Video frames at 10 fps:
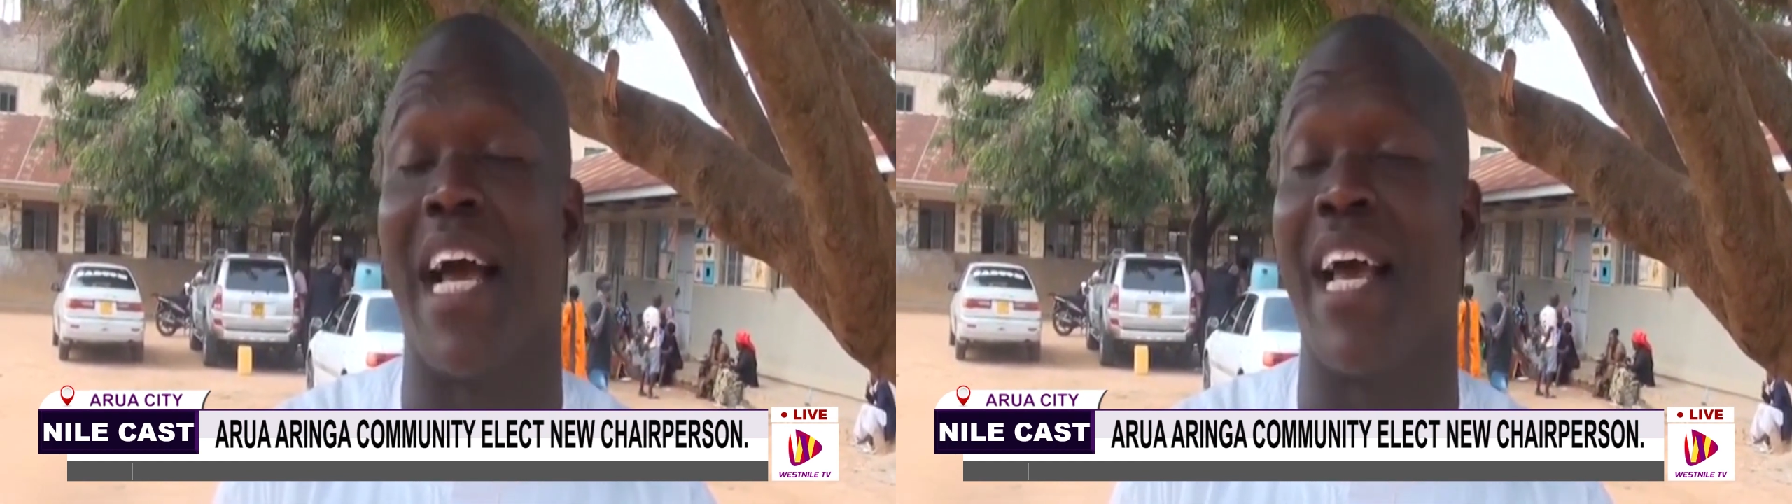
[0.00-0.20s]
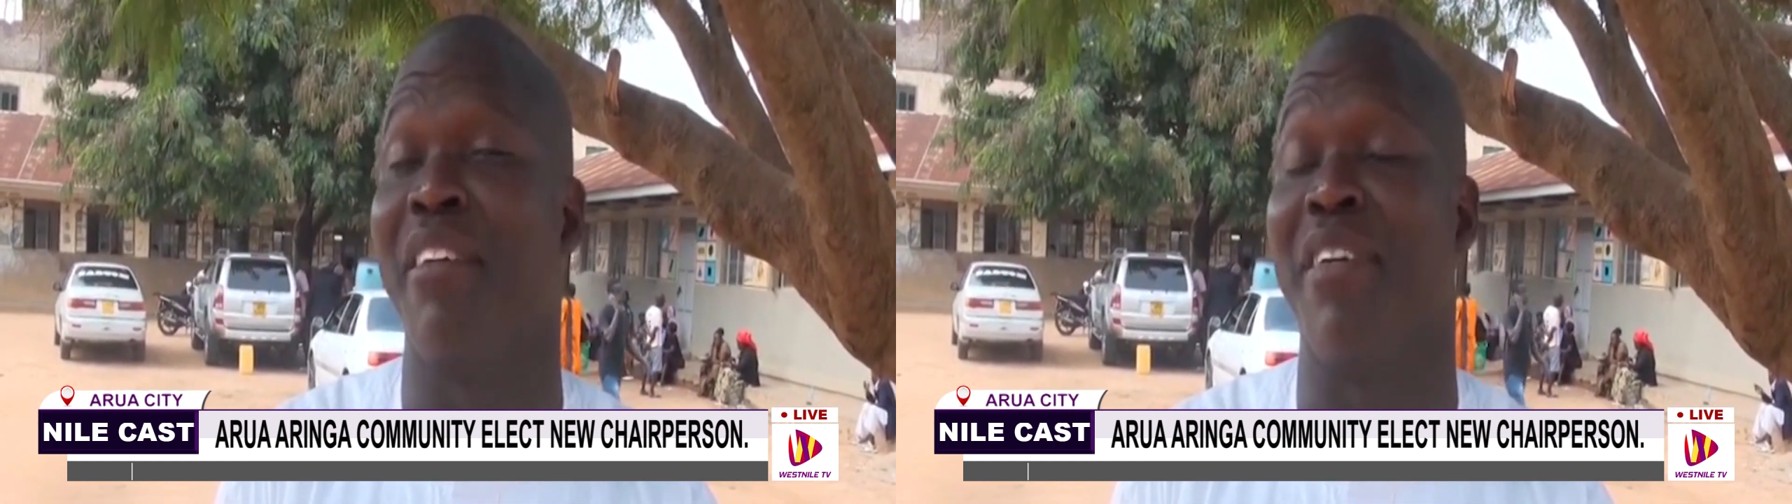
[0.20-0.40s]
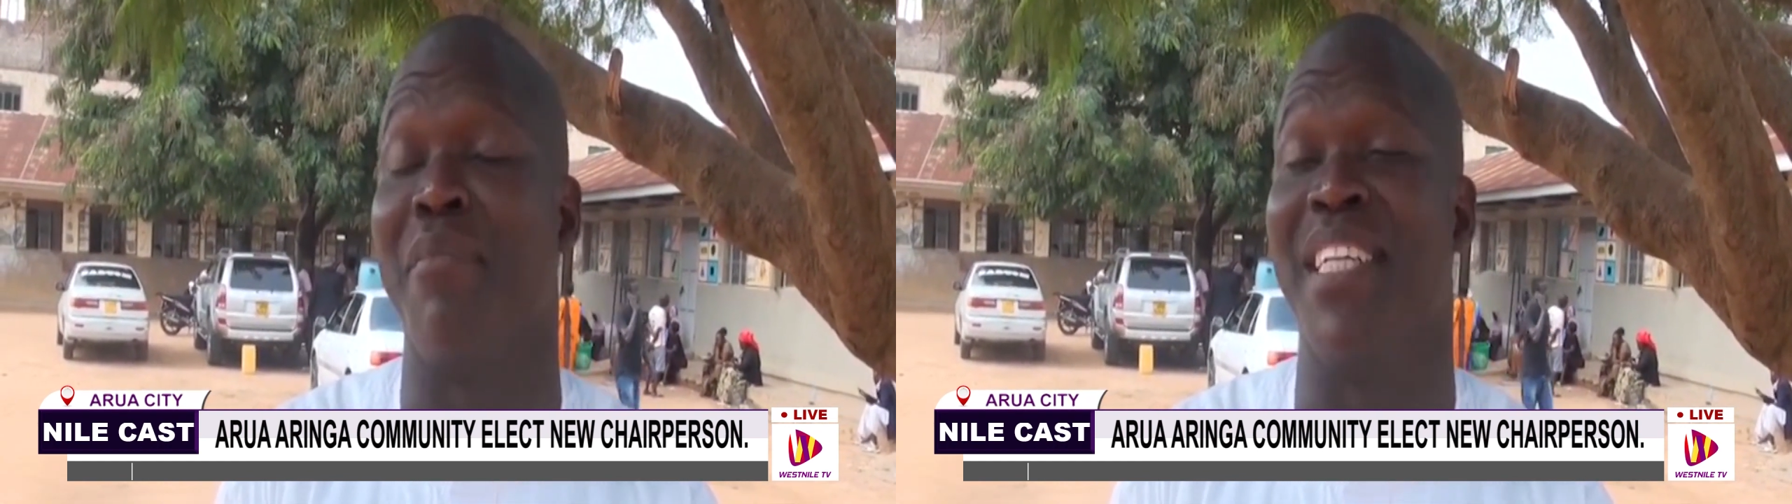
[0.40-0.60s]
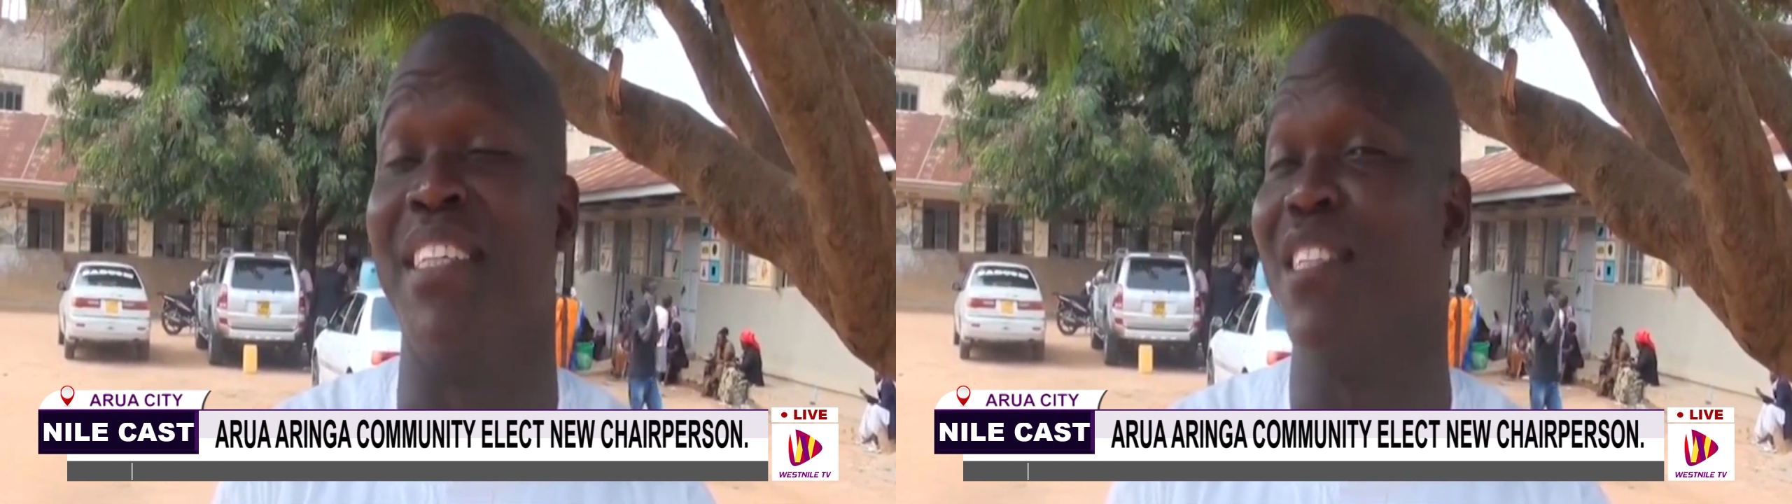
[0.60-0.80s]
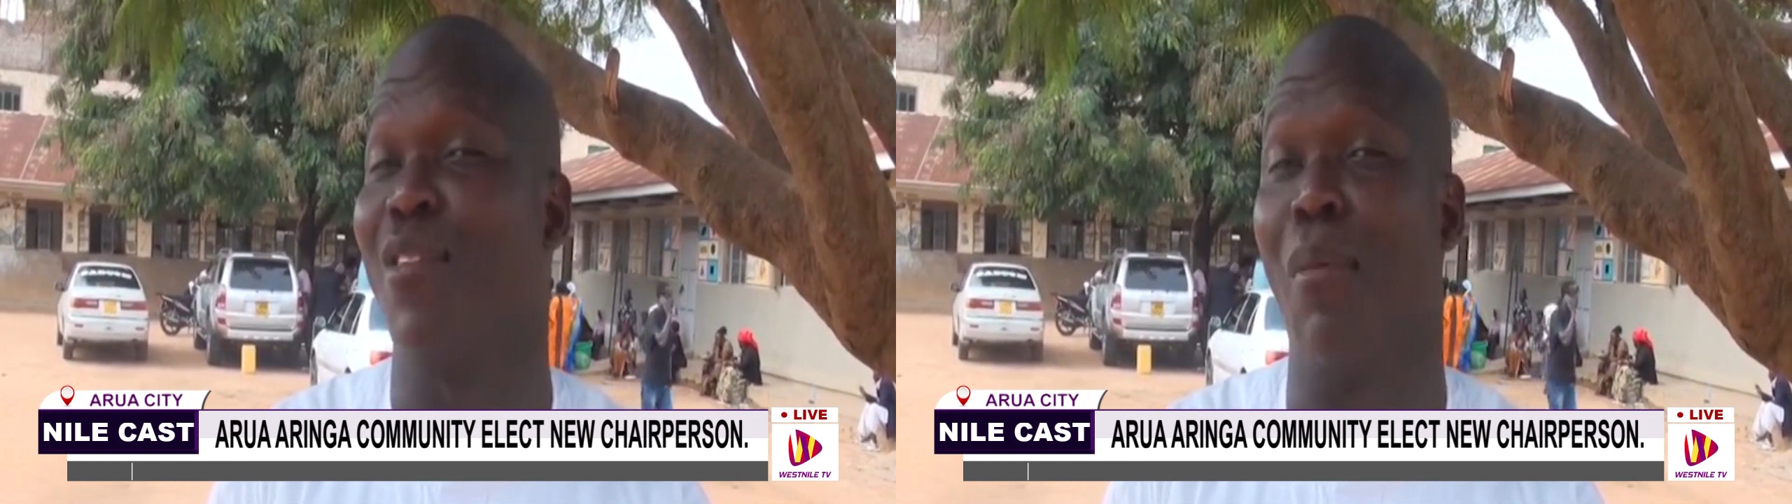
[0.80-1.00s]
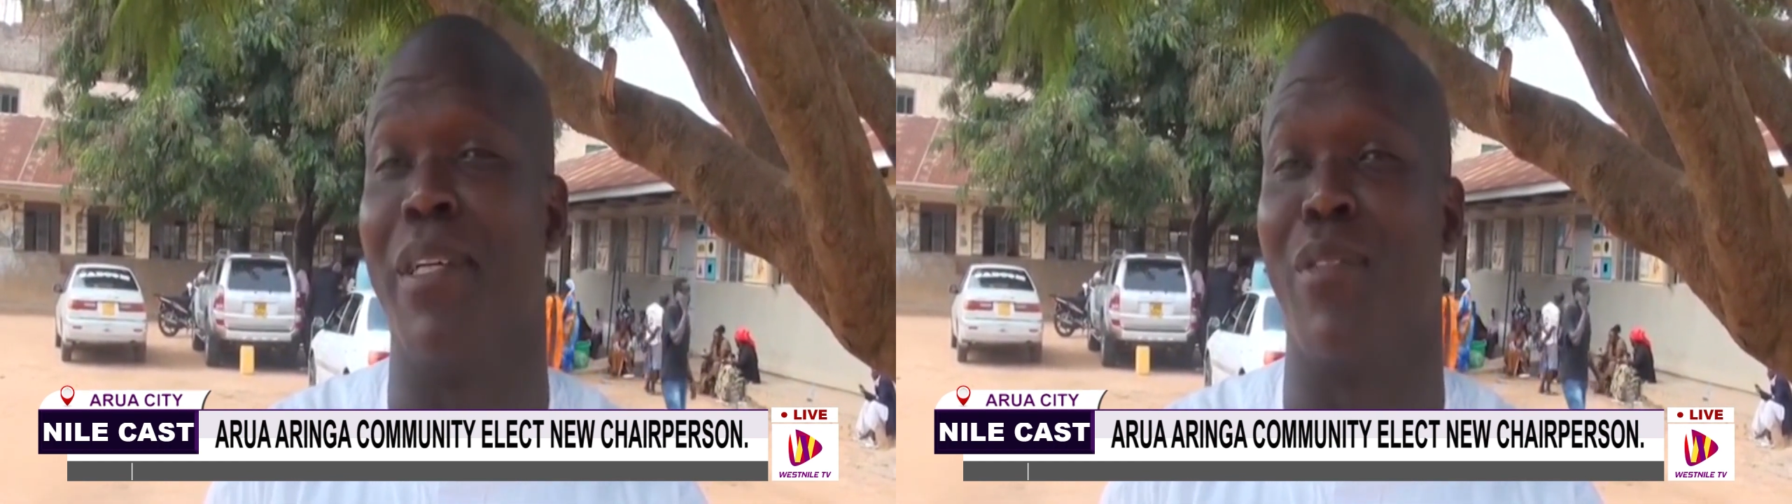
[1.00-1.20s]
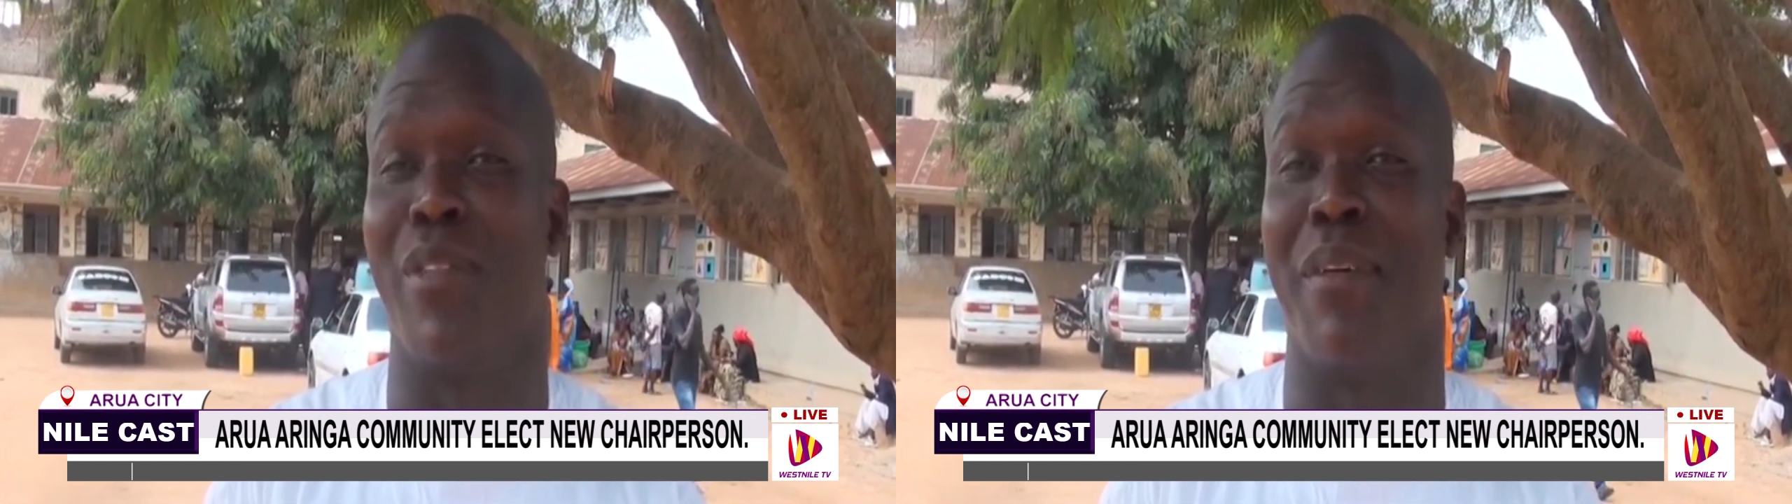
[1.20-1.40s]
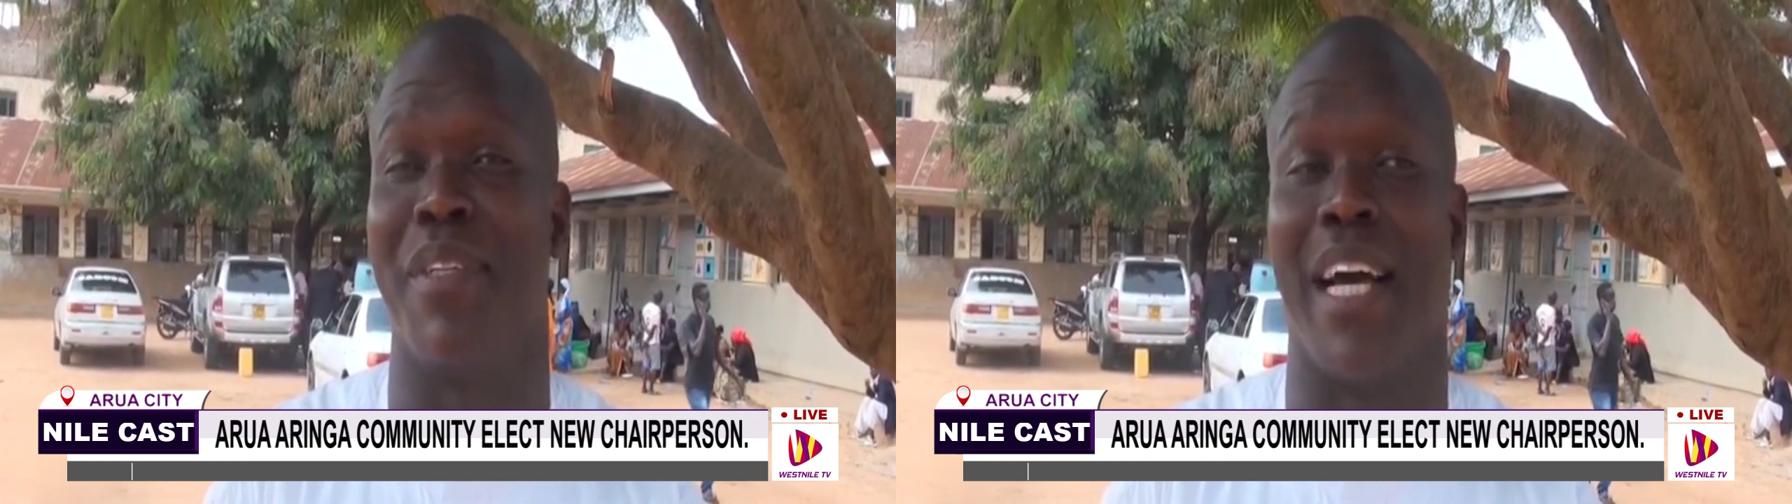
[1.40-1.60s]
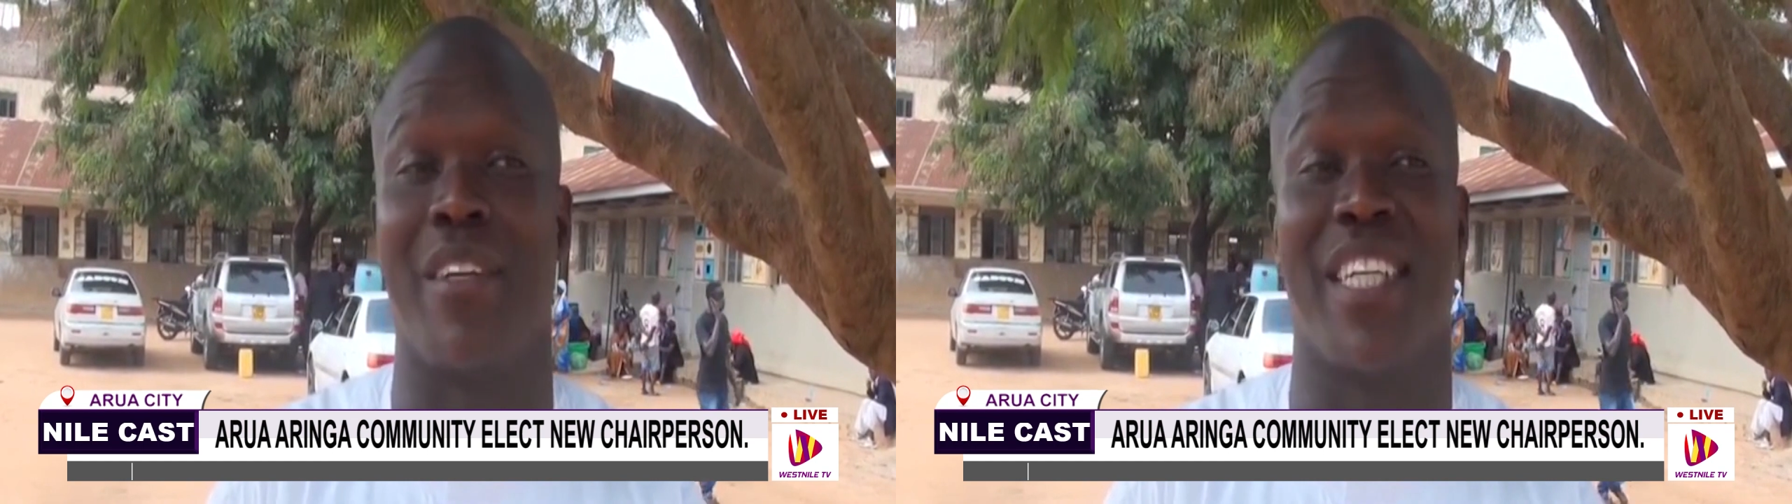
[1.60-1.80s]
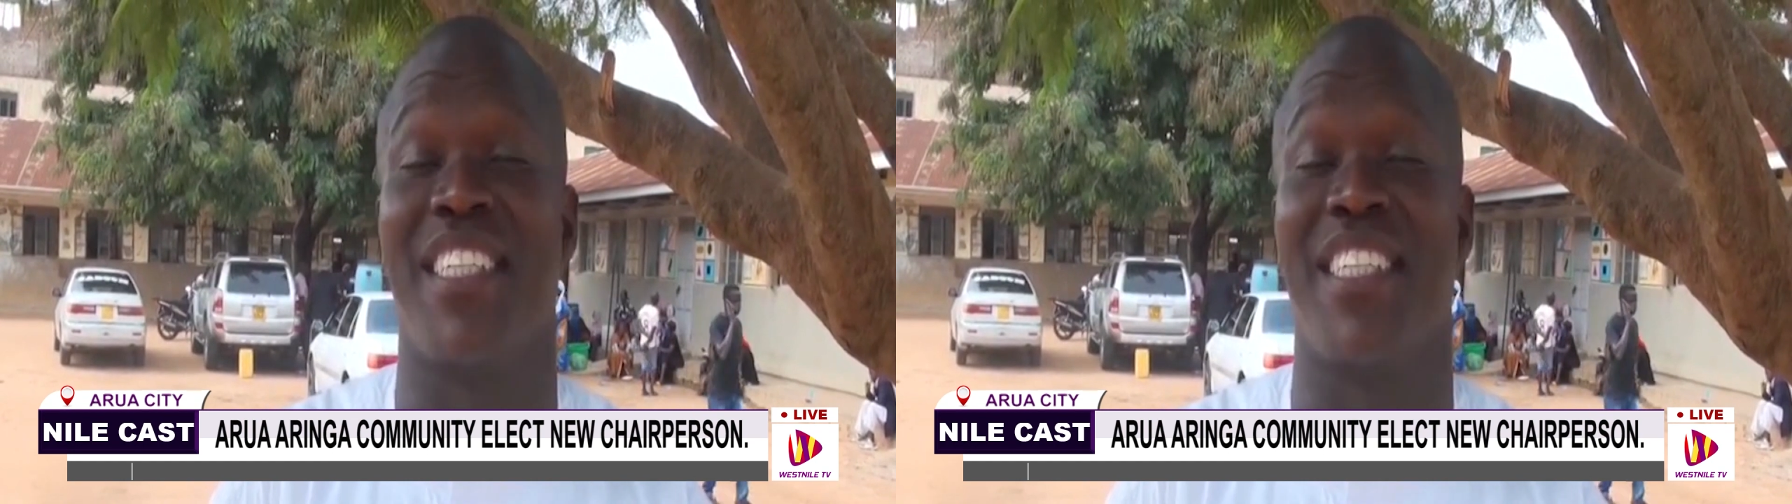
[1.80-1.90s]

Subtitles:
I even made this open to them in the house.